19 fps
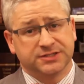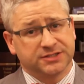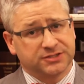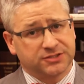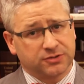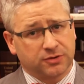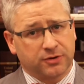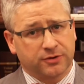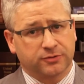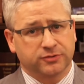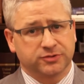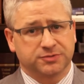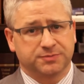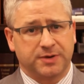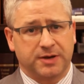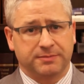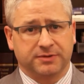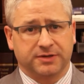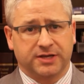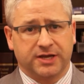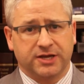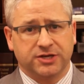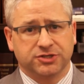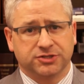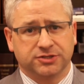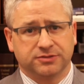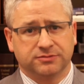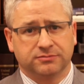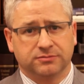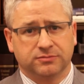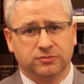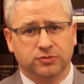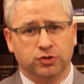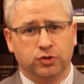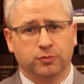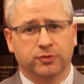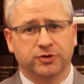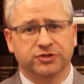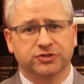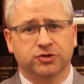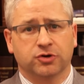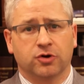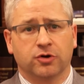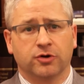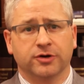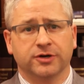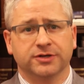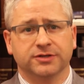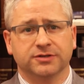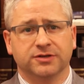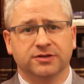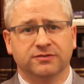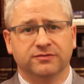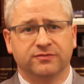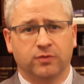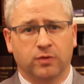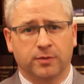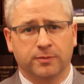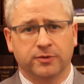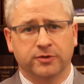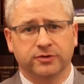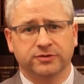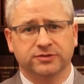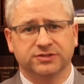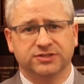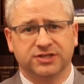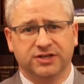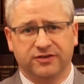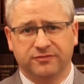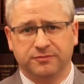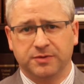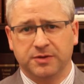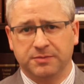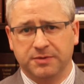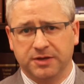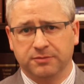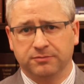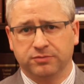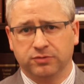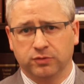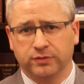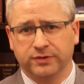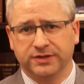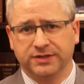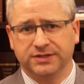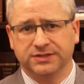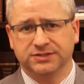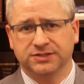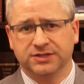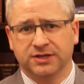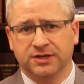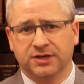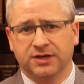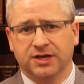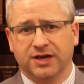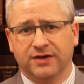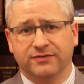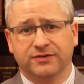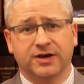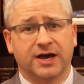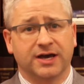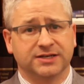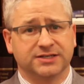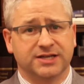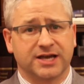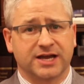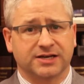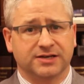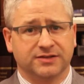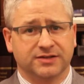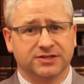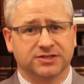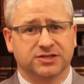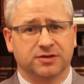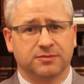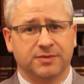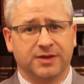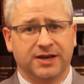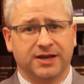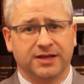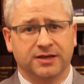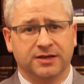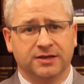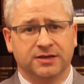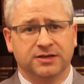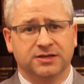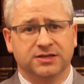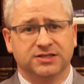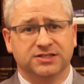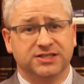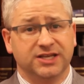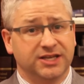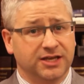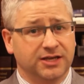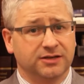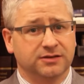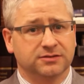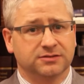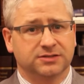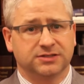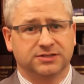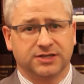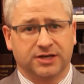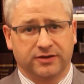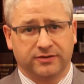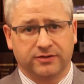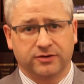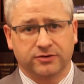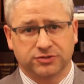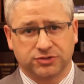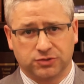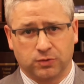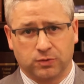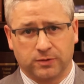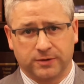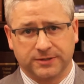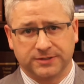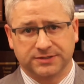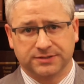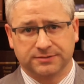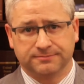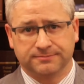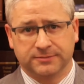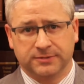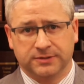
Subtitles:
Since the article's publication, numerous current and former CFPB employees have contacted this committee, seeking to tell their stories.